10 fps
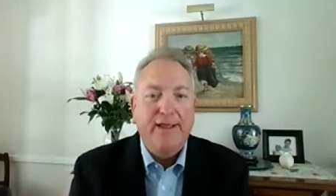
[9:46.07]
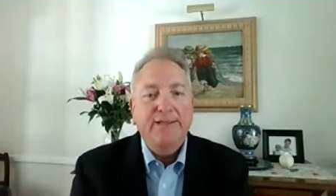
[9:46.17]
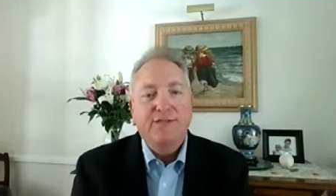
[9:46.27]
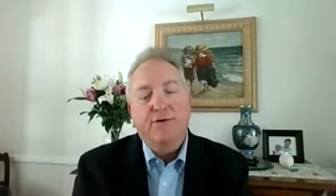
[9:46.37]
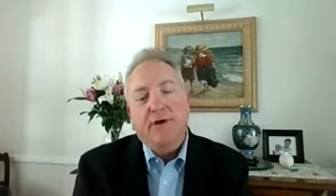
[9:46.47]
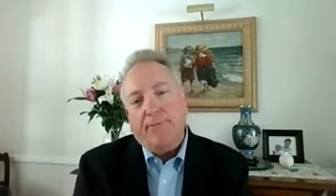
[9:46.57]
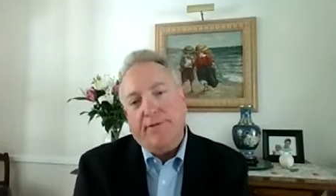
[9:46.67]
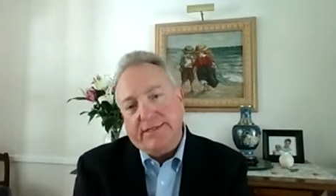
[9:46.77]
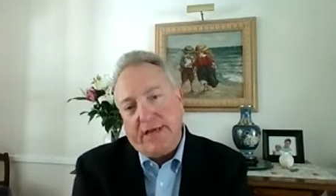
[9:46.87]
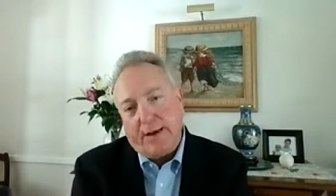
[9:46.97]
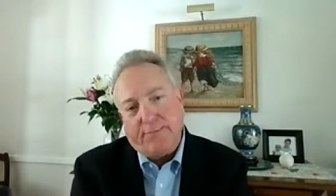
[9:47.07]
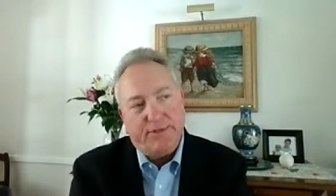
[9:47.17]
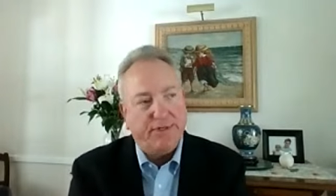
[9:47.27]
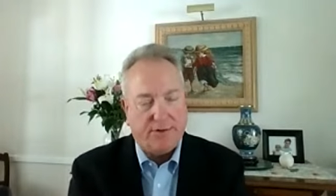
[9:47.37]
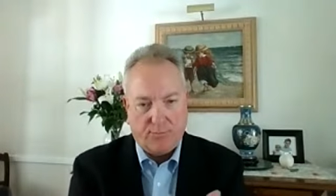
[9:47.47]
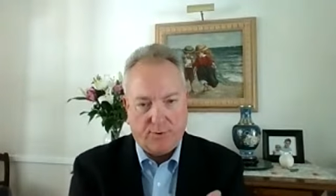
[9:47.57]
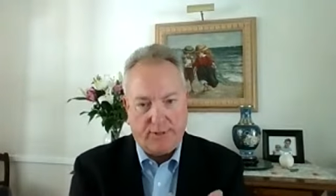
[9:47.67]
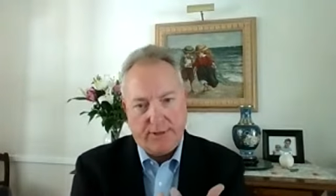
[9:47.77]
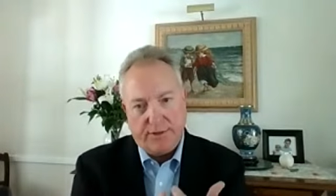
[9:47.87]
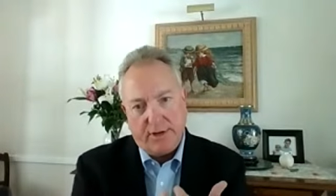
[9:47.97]
So a couple things happens there.
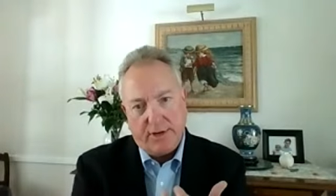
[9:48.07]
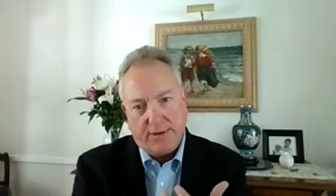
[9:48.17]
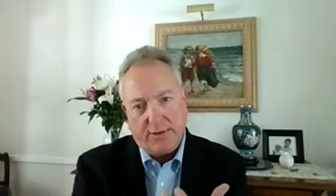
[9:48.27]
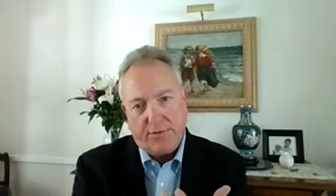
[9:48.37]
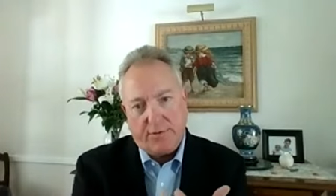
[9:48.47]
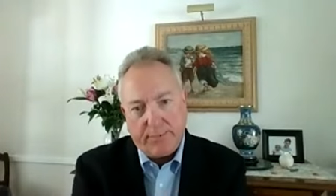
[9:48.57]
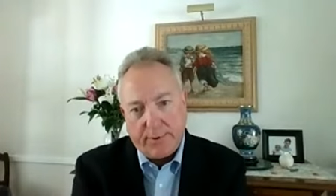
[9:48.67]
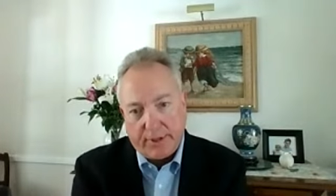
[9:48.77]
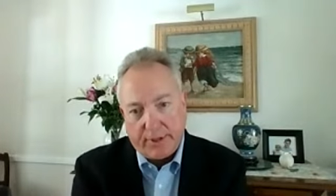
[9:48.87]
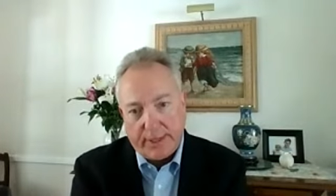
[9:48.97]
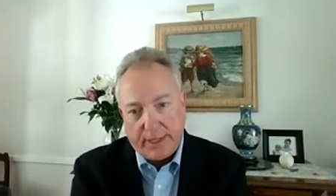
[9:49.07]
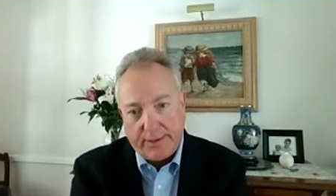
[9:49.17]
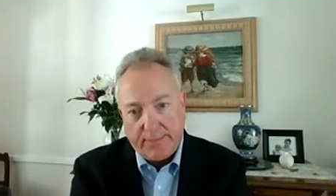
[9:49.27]
You get credibility.